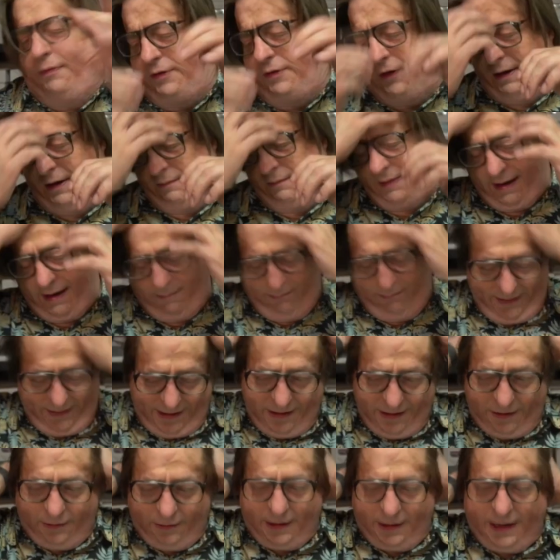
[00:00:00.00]
Sorry.
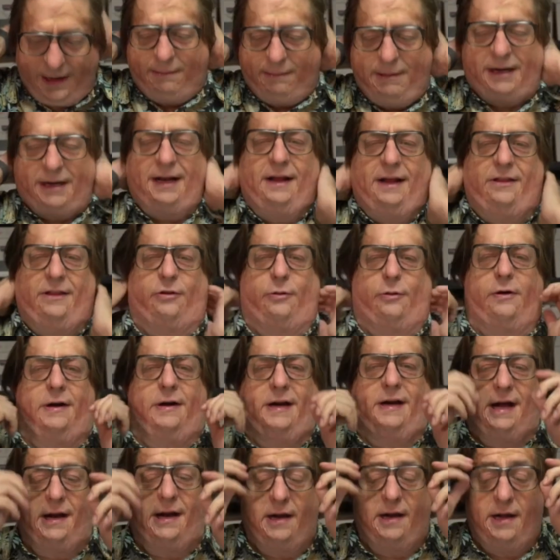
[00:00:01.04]
You know what? I'm not going to end this one quite
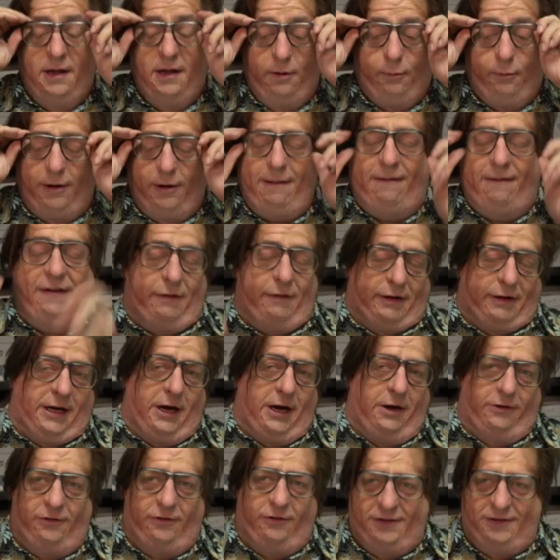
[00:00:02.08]
yet. One of my favorite
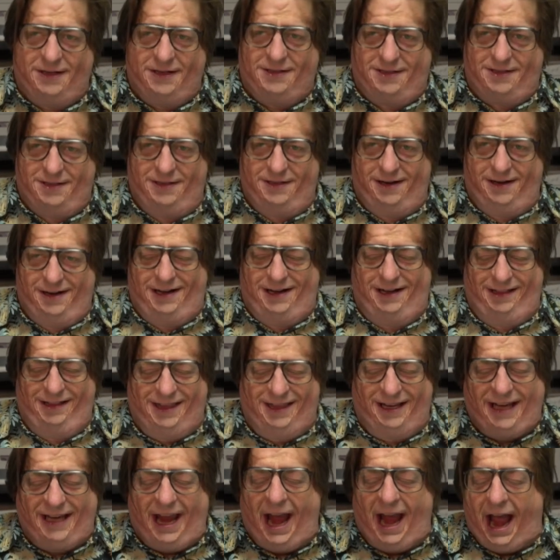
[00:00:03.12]
characters is
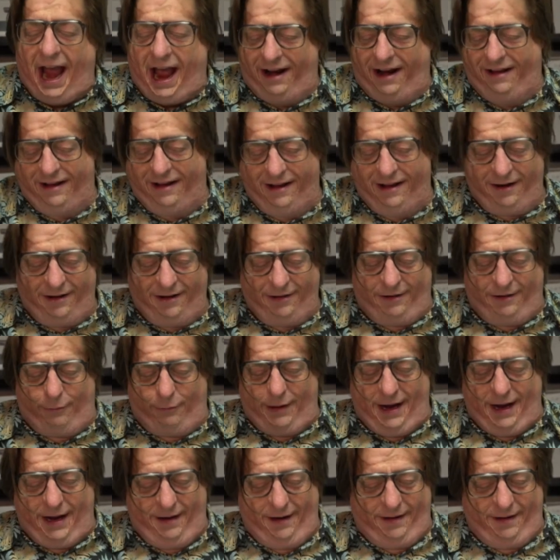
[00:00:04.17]
the cat. The
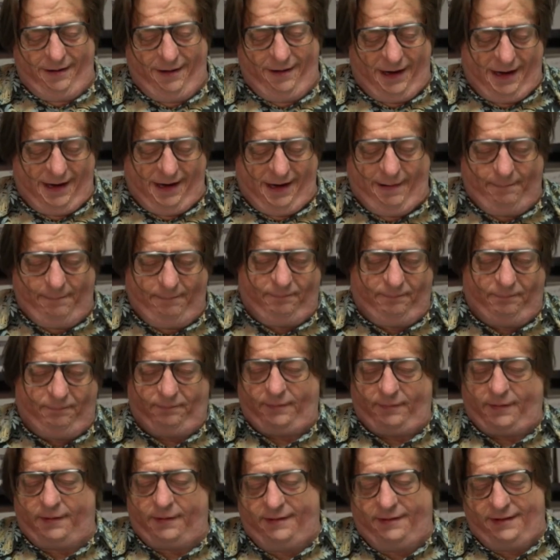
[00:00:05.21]
Ren. What
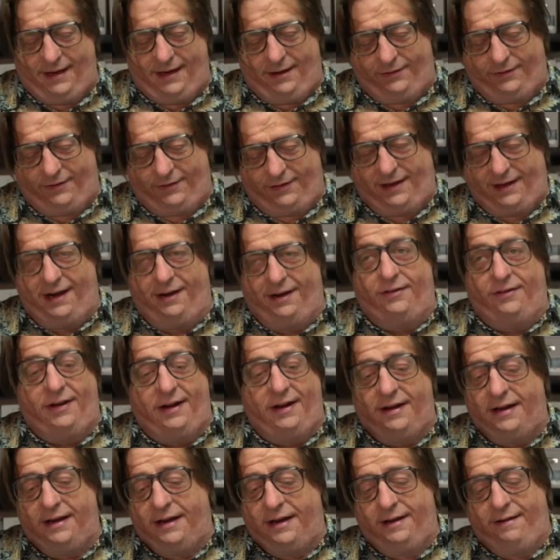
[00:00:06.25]
the hell's it?
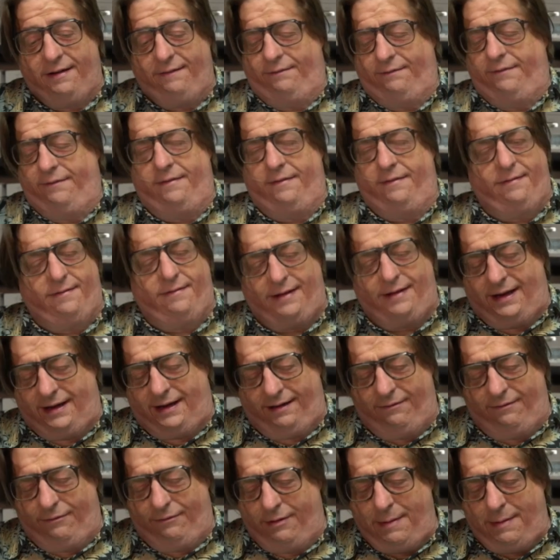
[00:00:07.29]
Casey? I
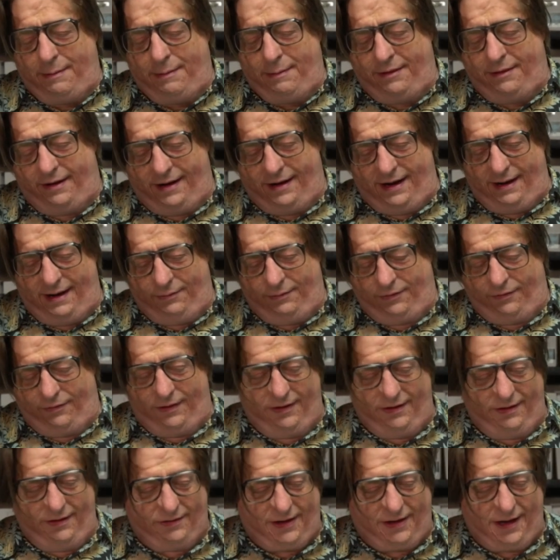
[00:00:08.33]
remember the names of
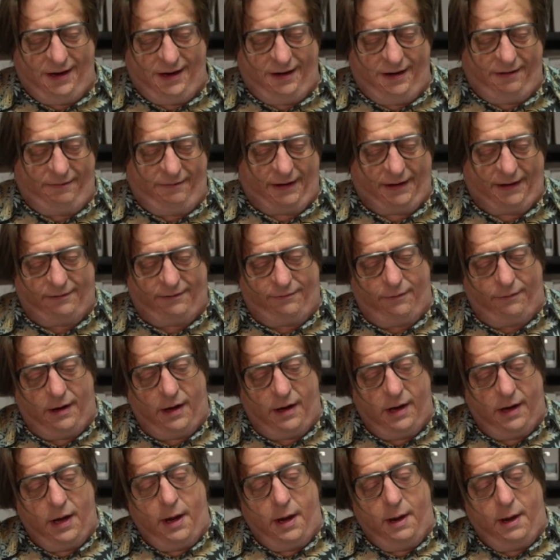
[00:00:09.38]
it. It's kind of like
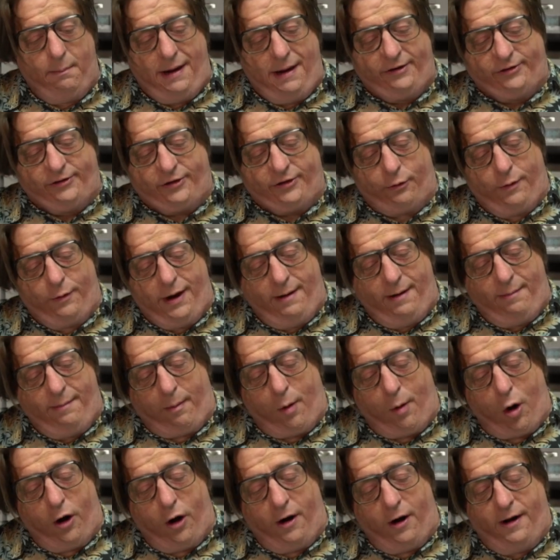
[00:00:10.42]
Master Ren
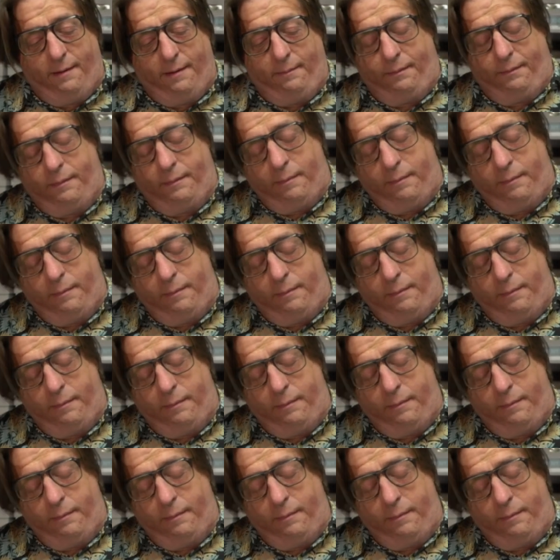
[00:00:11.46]
Memoriam.